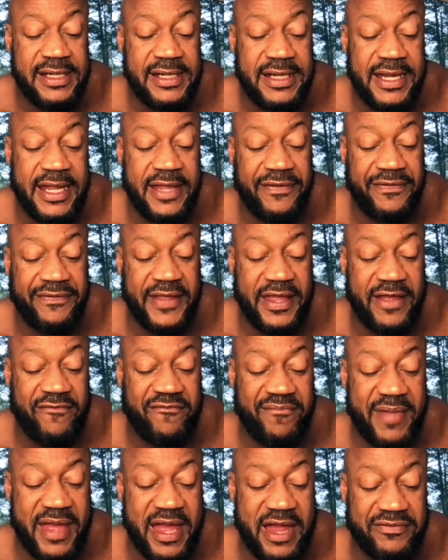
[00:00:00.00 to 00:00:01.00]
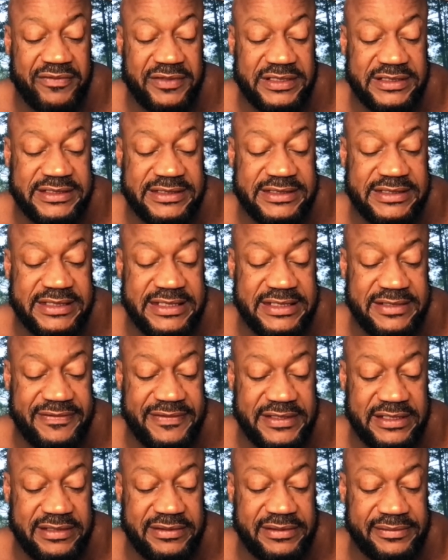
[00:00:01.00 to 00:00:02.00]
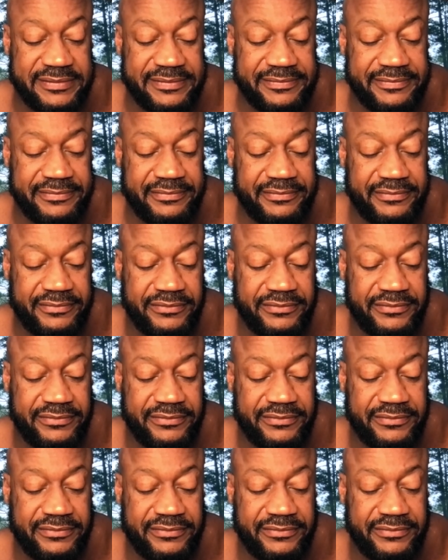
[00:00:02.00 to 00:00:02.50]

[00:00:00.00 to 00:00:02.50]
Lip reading: and theft by receiving.